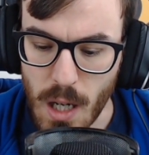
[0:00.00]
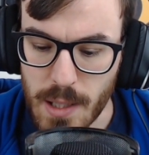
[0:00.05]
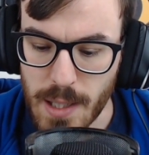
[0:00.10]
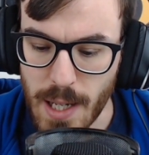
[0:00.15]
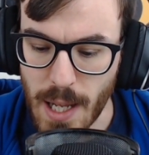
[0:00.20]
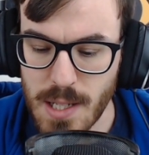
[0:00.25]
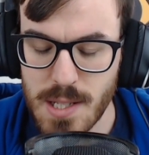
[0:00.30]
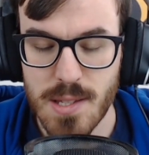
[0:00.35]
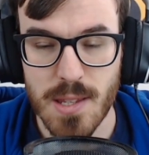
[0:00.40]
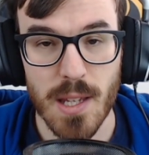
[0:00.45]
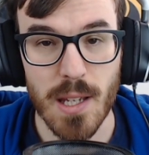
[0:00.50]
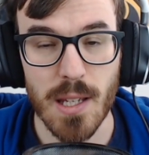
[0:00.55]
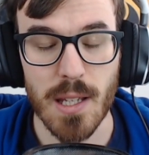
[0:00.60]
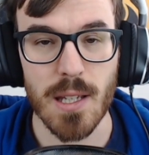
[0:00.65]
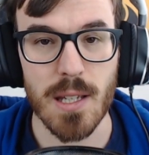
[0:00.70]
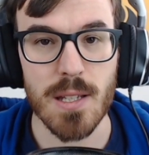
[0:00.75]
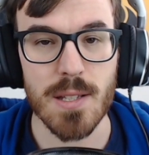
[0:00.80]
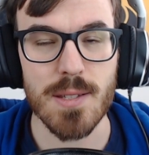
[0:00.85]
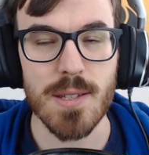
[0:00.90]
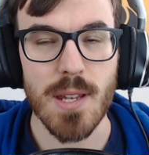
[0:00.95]
Next thing
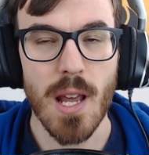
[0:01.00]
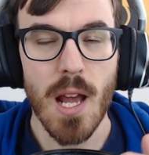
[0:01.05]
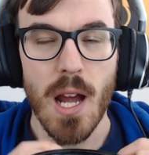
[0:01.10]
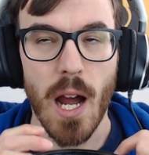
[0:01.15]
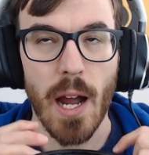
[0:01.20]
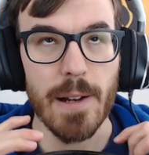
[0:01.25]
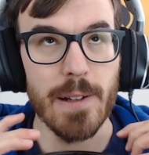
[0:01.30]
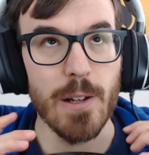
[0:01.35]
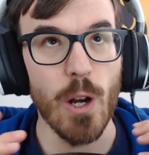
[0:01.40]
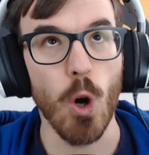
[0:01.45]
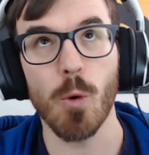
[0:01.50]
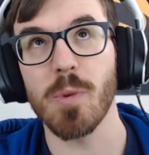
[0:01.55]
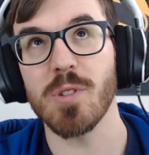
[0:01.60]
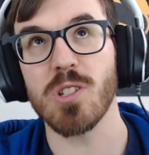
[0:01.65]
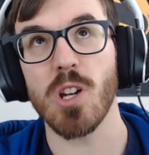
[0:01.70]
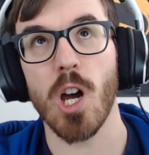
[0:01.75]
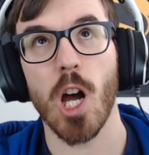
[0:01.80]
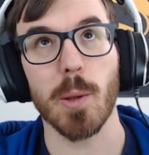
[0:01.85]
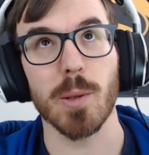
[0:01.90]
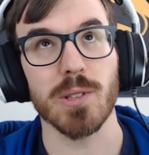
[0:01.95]
is, I know we've been
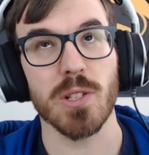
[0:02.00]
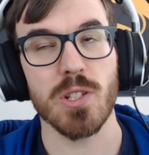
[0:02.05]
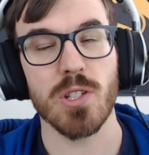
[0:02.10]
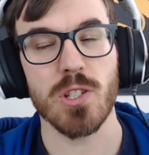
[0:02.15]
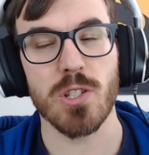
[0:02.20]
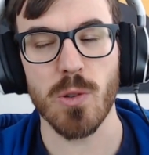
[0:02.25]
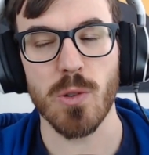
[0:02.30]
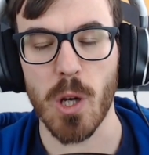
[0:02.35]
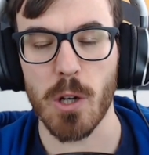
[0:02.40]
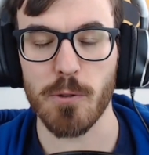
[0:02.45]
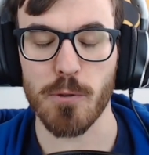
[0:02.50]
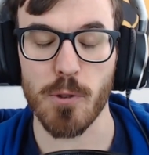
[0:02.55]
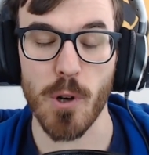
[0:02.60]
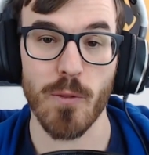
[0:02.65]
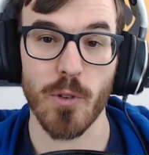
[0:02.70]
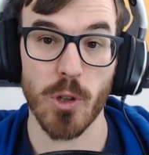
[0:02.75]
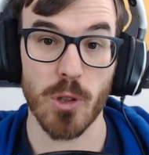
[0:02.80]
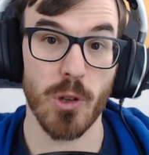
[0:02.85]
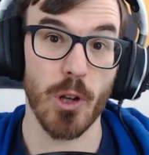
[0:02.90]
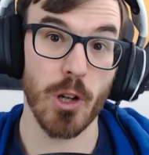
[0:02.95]
talking about the studio
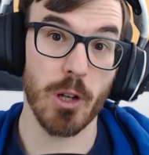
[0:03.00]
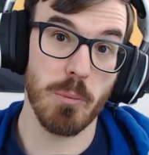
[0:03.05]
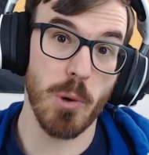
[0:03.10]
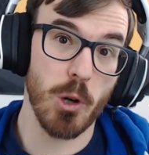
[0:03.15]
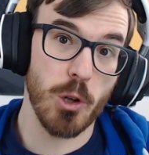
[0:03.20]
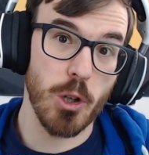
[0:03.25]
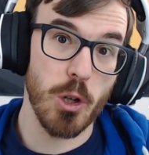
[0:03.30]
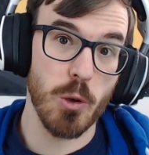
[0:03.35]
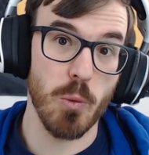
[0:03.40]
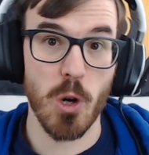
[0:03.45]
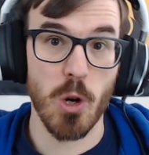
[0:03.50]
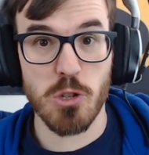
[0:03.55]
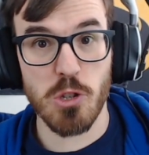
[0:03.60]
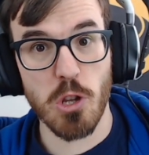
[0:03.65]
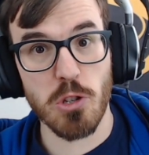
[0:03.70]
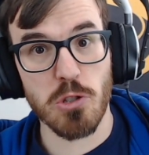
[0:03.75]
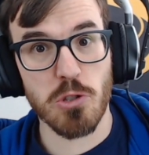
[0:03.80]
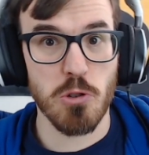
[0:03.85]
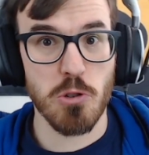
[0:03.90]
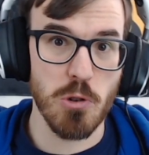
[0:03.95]
forever. You're like, Marty, when is
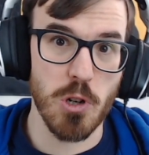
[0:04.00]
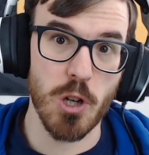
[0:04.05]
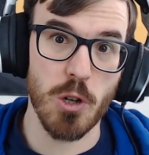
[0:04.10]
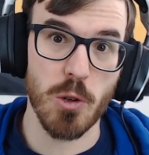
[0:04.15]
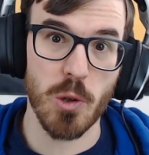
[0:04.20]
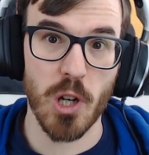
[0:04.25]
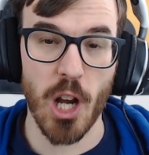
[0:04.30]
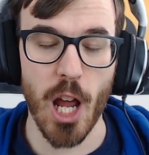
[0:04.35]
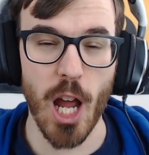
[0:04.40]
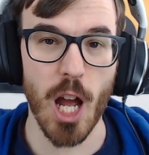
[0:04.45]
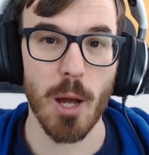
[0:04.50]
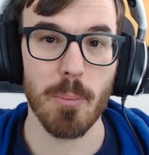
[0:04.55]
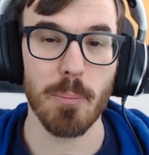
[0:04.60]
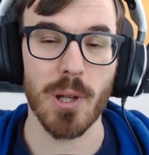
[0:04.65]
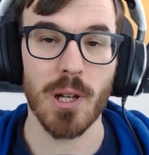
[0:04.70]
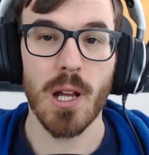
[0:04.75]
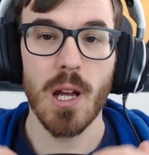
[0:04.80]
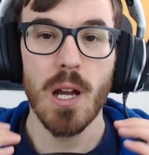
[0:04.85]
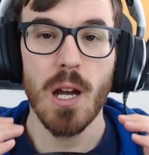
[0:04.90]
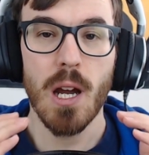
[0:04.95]
that studio going to
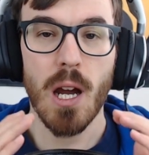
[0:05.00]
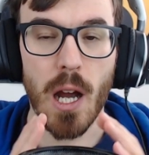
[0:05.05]
happen?